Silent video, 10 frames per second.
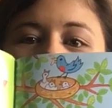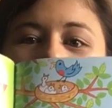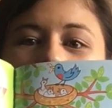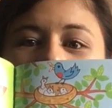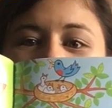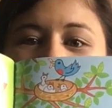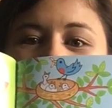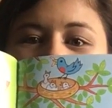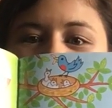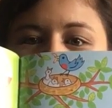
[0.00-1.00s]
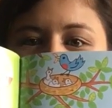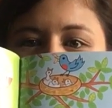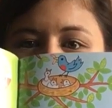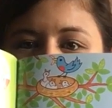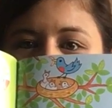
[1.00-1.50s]
I want you to
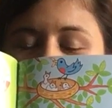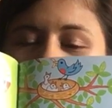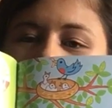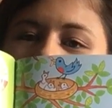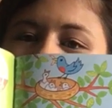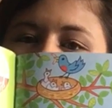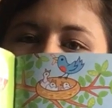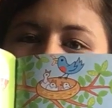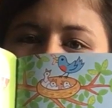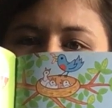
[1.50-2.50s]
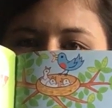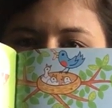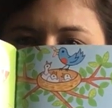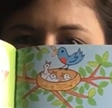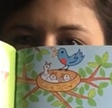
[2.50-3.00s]
tell me what you've learned
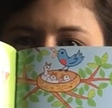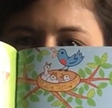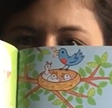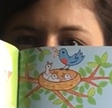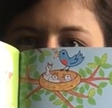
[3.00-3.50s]
so far.